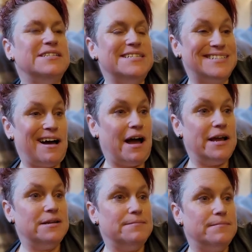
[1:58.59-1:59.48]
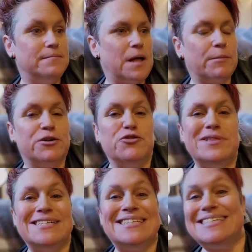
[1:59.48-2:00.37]
decide I'm going to do
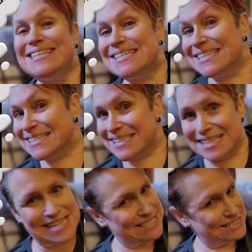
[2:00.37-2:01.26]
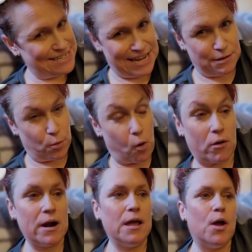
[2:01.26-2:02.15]
this, this, this, this, and this today. All
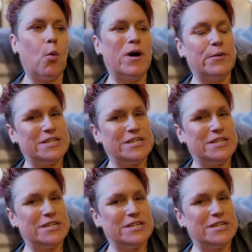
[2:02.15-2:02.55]
when I